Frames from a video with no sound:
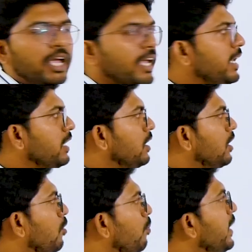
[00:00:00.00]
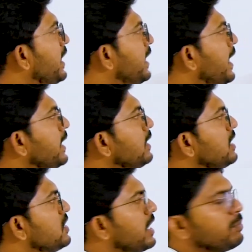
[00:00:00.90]
in mitigating
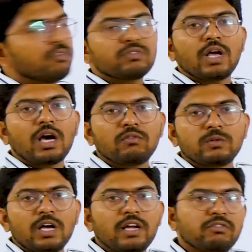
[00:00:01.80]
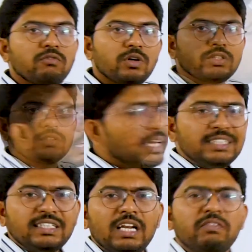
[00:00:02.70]
these type of tariff wars. Is
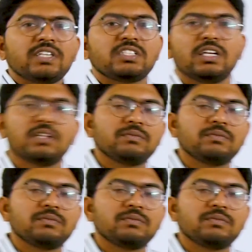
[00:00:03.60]
it relevant still?